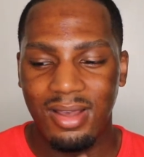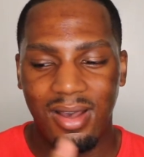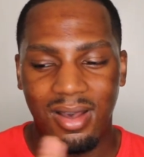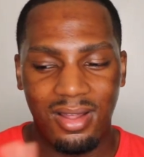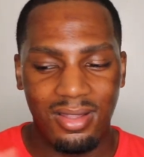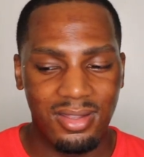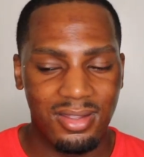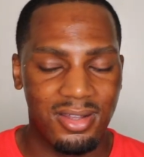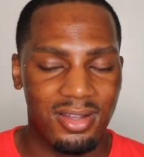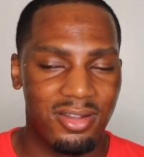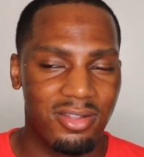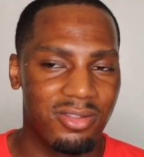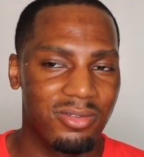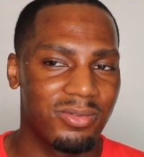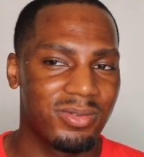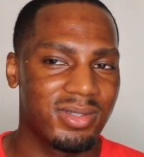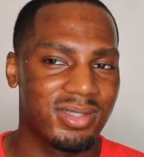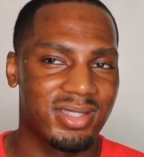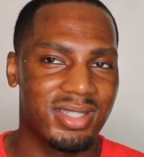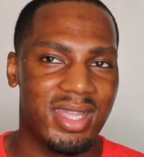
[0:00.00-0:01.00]
All the other
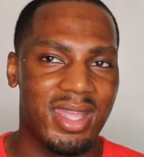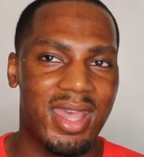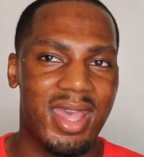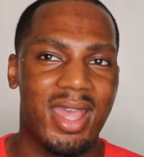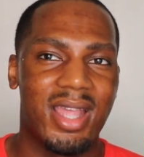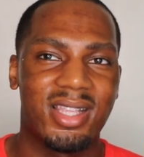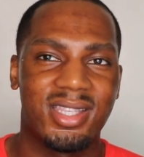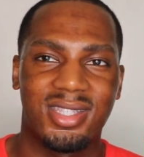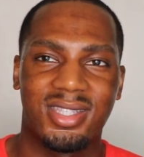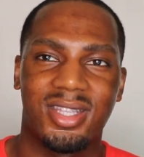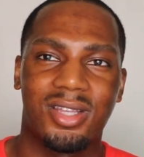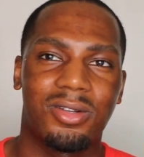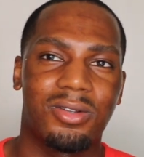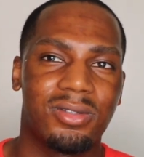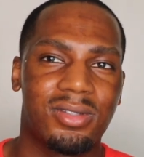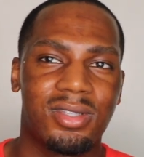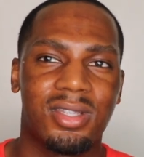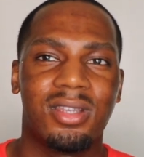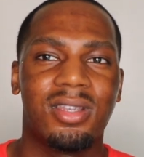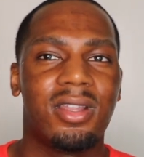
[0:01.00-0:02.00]
ones, they had
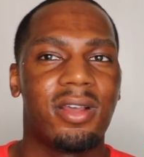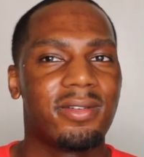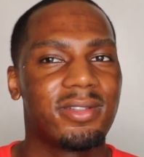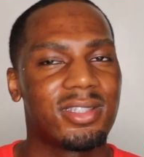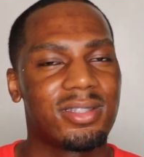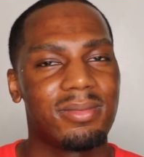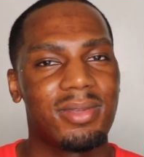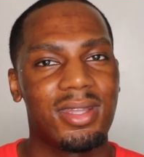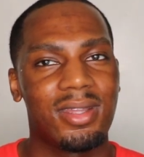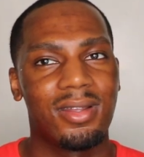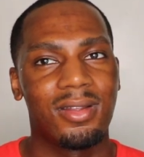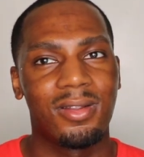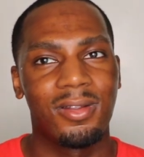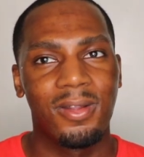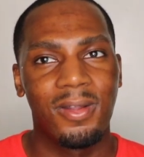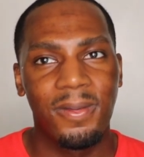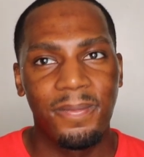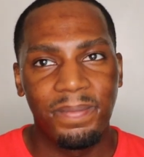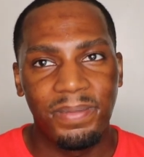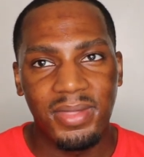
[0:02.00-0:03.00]
subtle to no
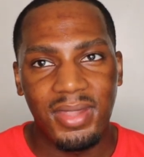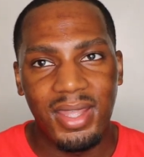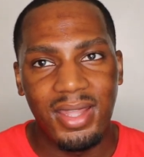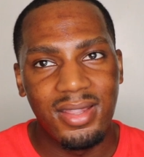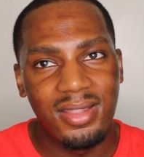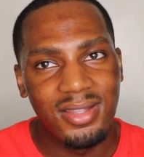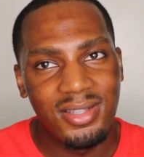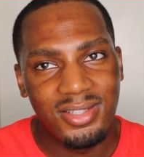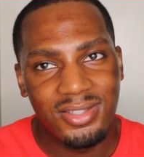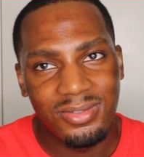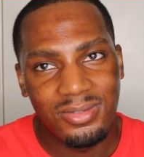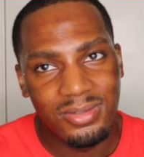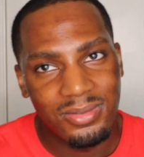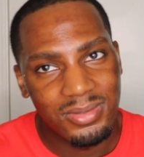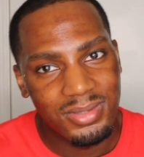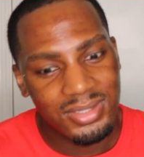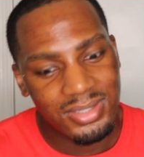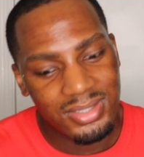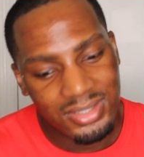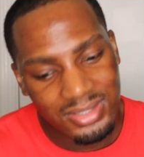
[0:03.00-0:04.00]
smell, and this one
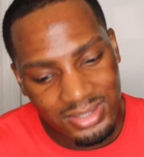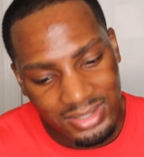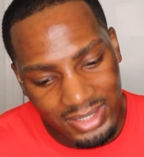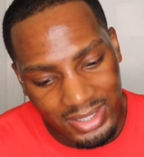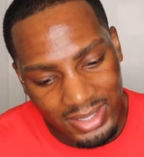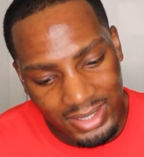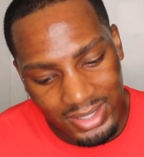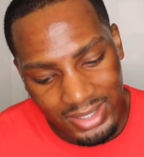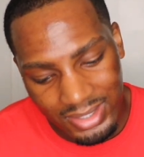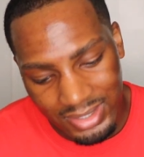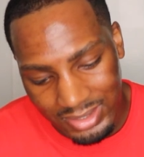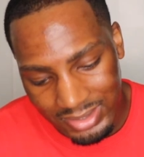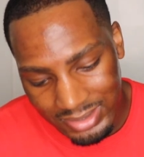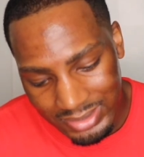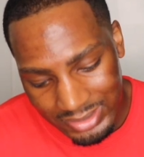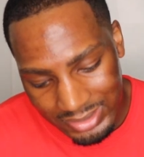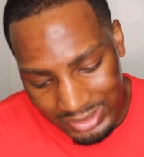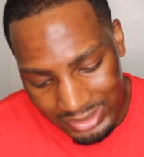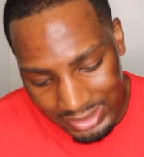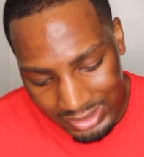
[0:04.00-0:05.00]
was just like,
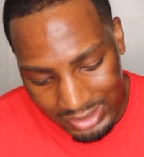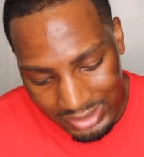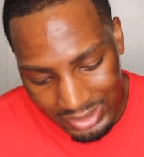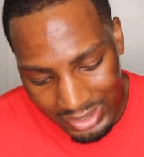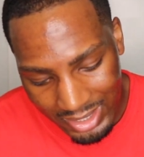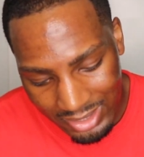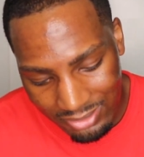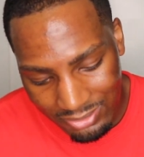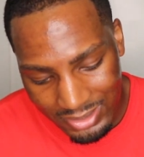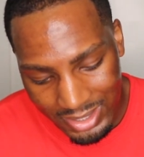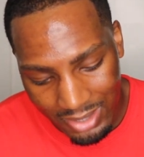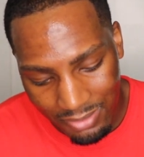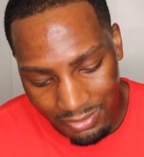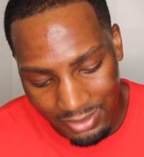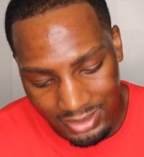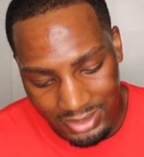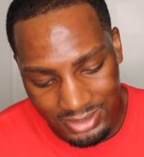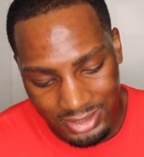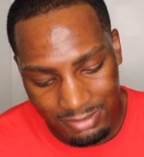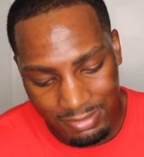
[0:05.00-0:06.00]
ugh, I do not
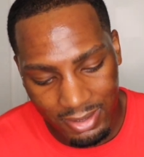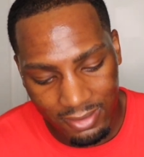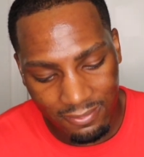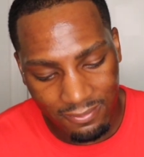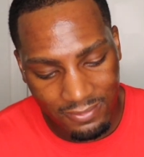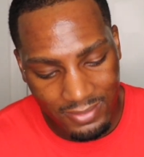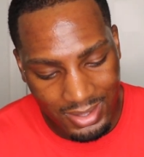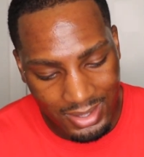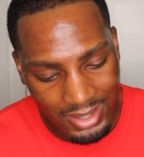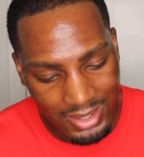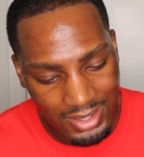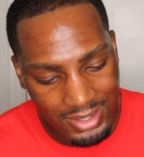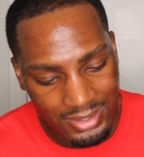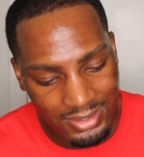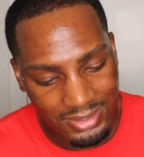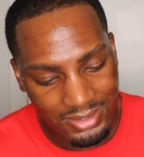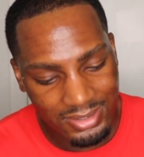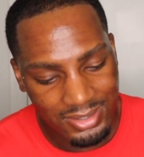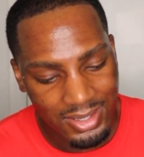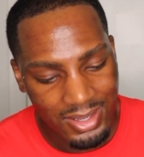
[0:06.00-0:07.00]
want this on my
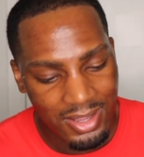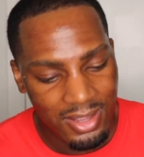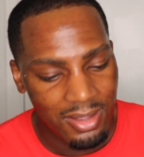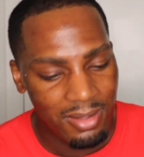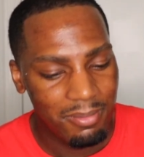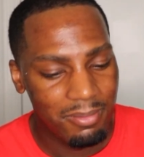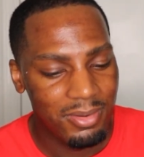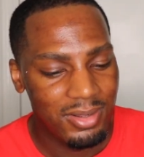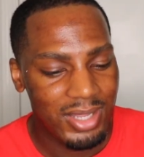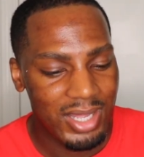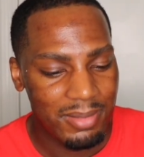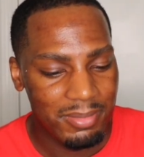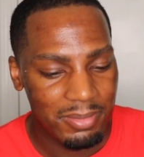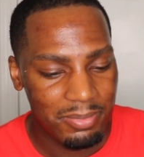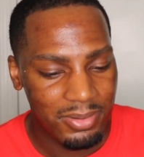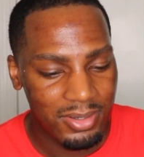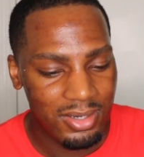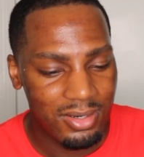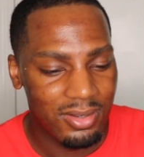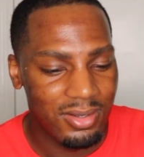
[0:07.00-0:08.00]
face, but I'm
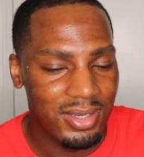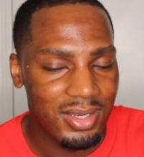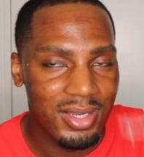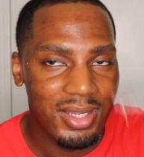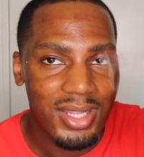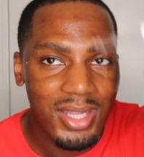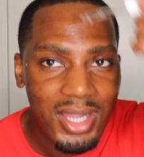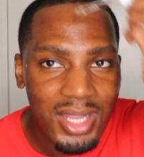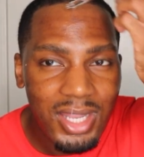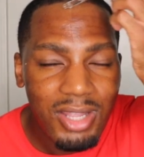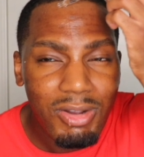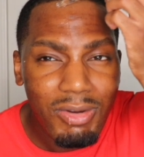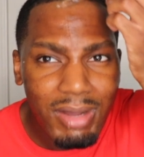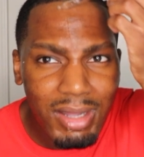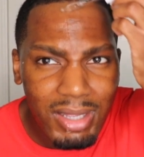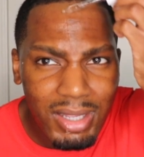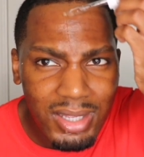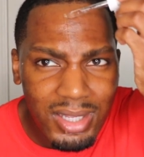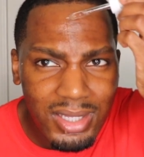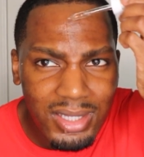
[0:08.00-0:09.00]
gonna put it on there
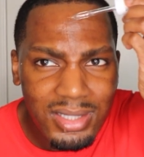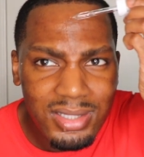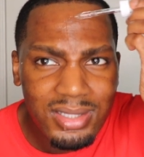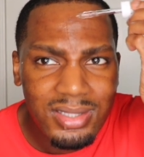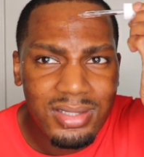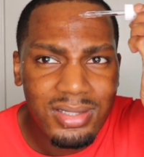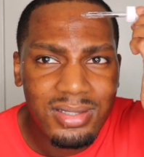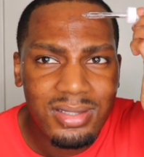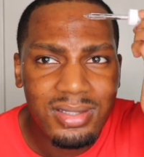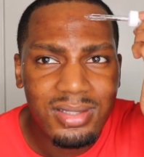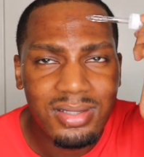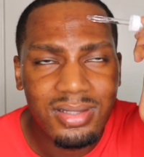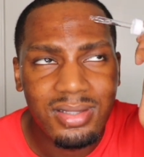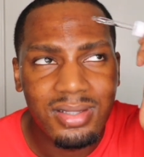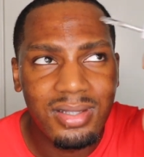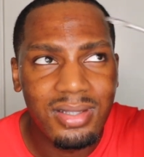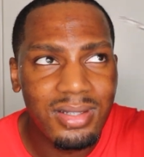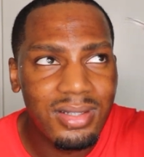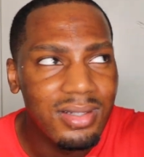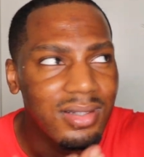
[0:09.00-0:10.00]
anyways.
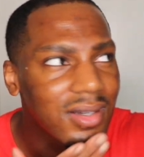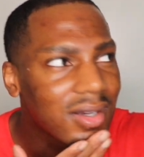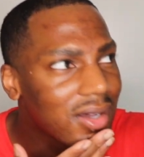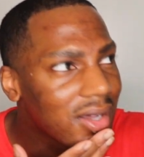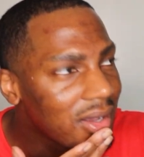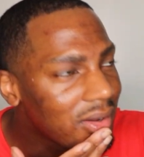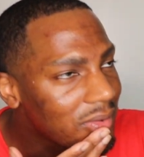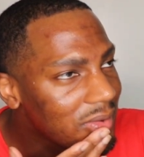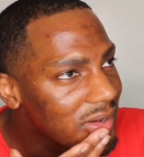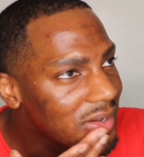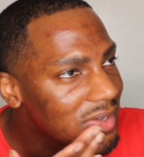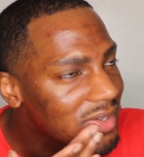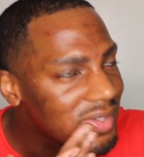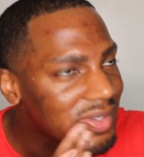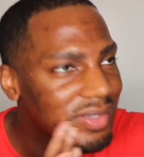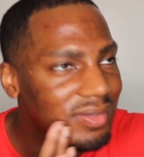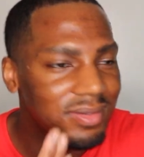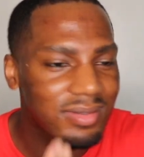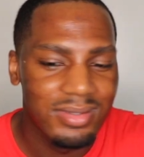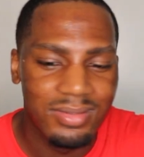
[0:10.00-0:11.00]
God,
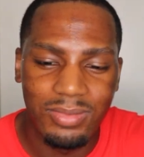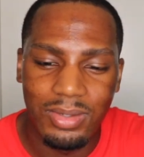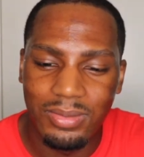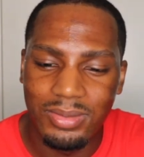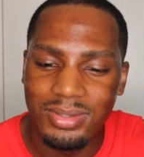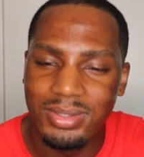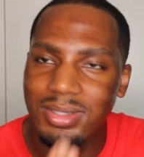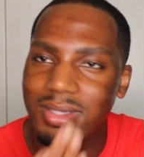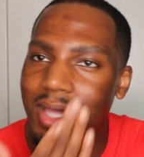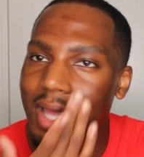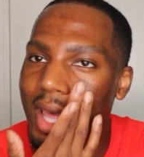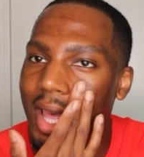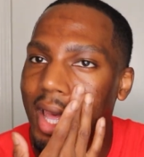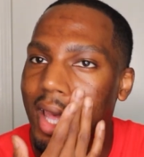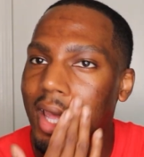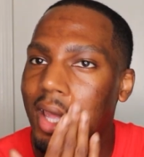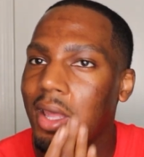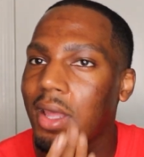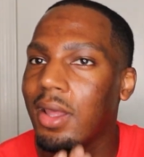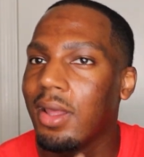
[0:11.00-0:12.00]
what was
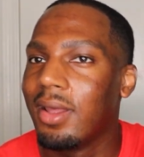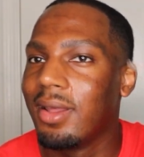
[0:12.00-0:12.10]
that?